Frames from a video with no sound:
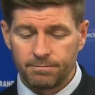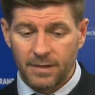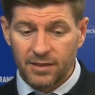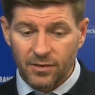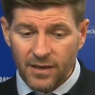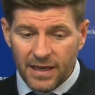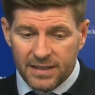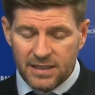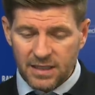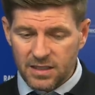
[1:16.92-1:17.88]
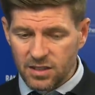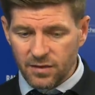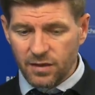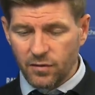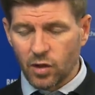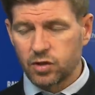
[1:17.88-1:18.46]
And the reality is
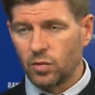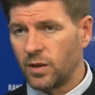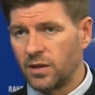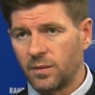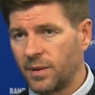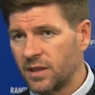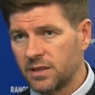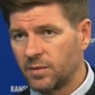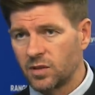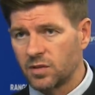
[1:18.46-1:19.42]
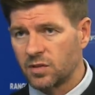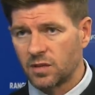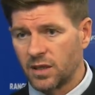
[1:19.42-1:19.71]
you've got to win the penalty boxes,